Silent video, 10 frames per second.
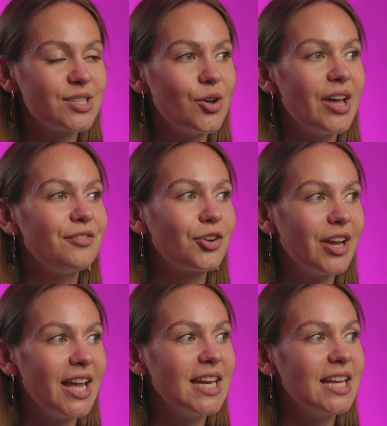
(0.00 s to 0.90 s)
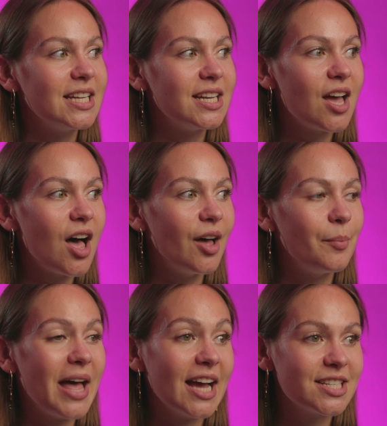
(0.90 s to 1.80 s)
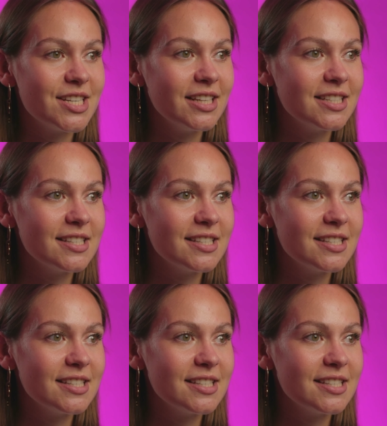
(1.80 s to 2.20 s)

So I've created a packaging